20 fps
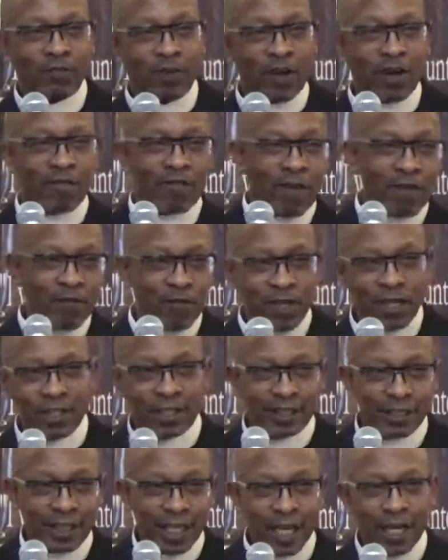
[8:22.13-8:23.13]
figure if I fit in
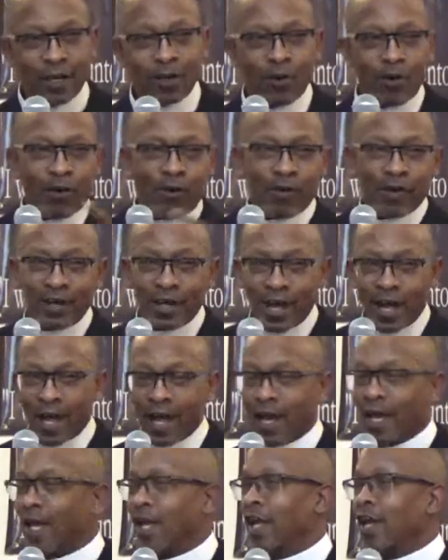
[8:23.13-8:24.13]
this category or
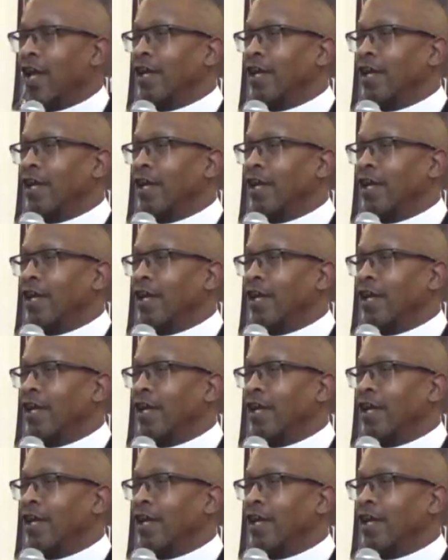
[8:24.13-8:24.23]
not,